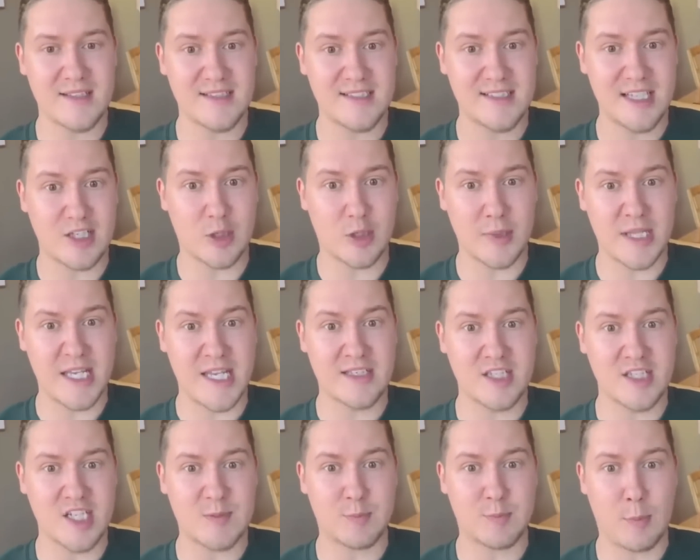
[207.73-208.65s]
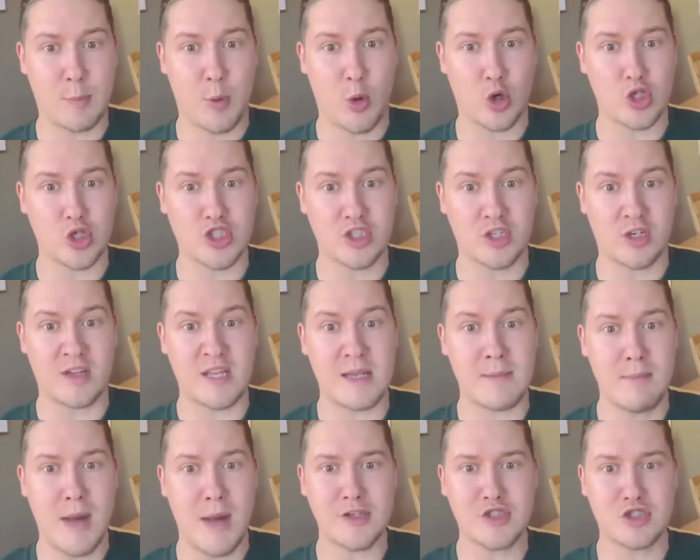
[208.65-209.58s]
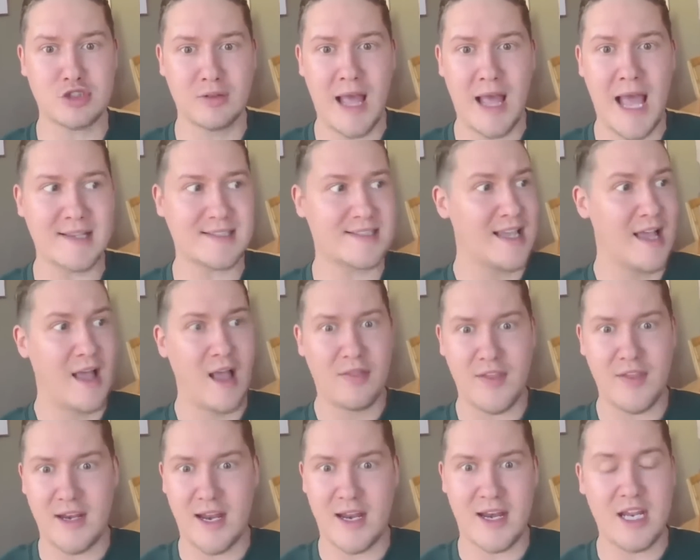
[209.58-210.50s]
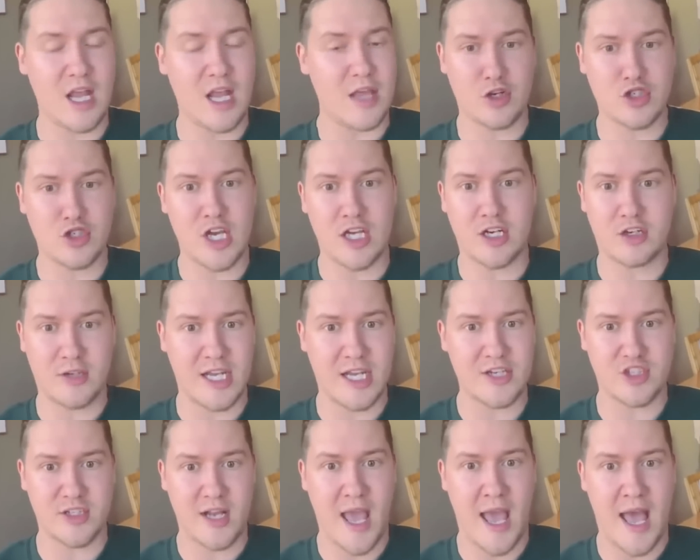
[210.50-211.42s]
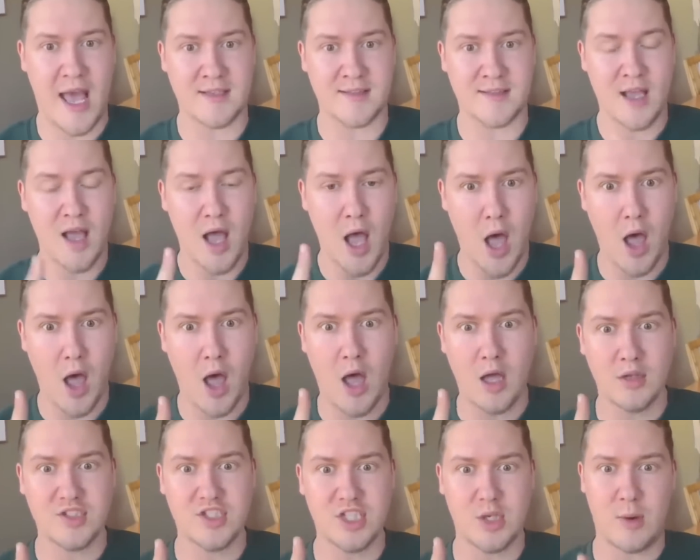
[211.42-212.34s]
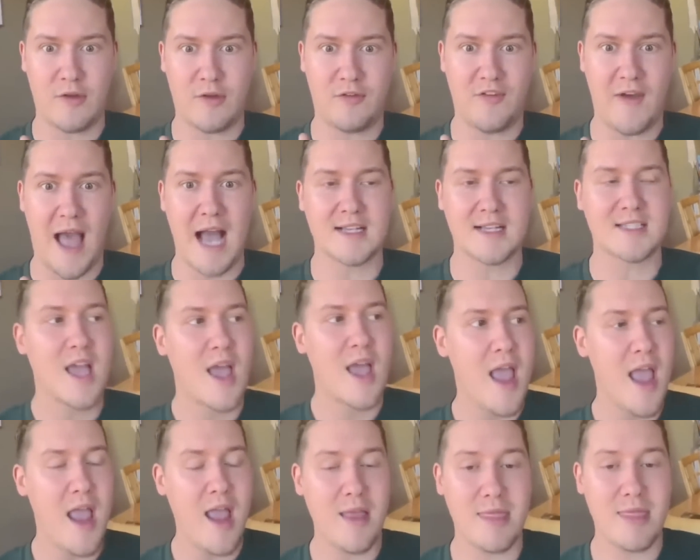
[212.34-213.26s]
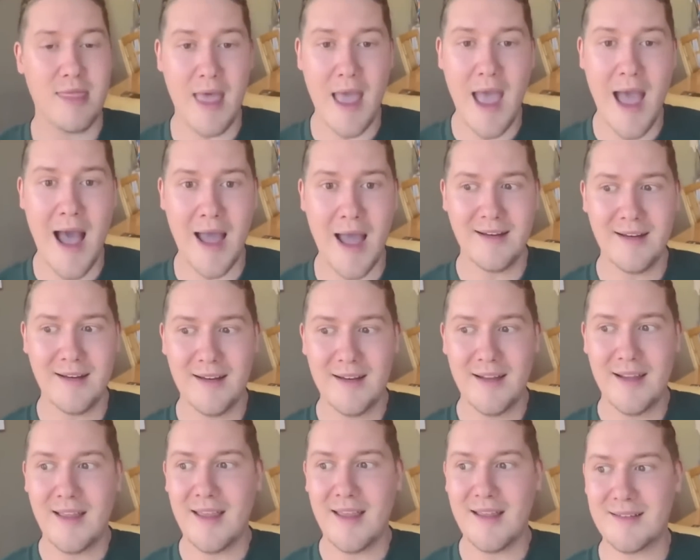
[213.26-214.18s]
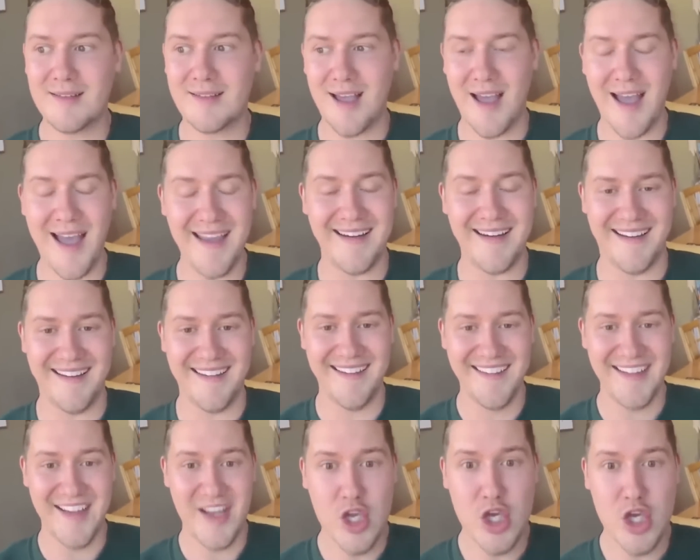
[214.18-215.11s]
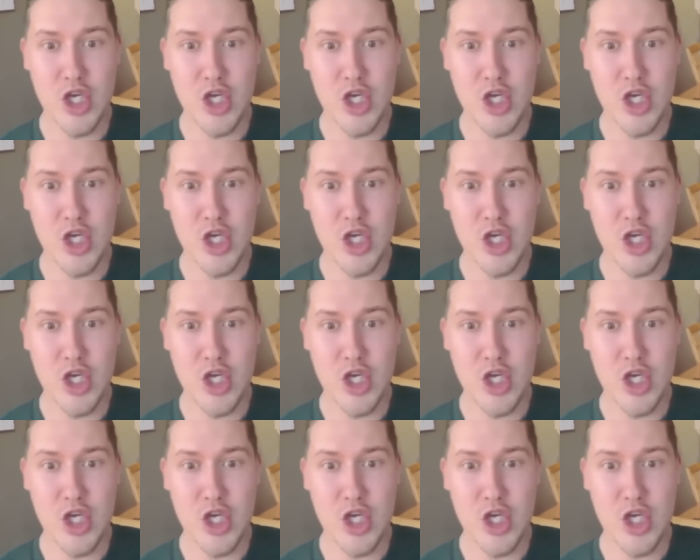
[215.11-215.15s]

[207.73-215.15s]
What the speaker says: considerably and disproportionately much less than any other generation has. Also a fact. And that is kinda...